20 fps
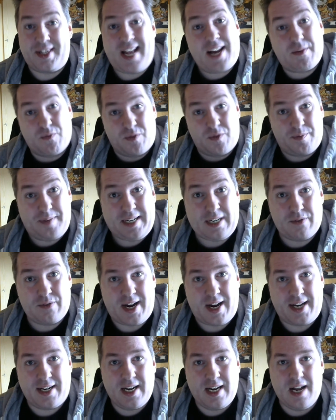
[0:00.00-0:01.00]
that would be
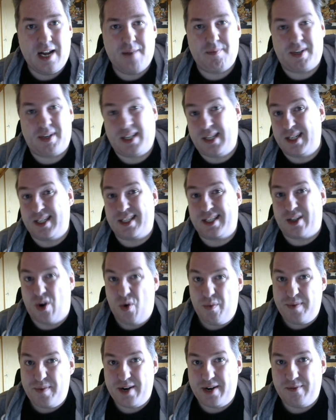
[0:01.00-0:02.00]
great. But a
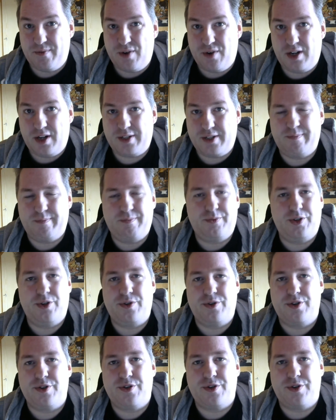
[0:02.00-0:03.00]
dystopian world?
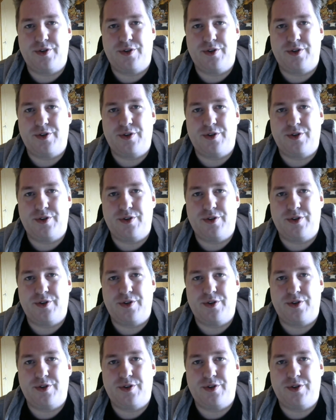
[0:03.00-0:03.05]
No.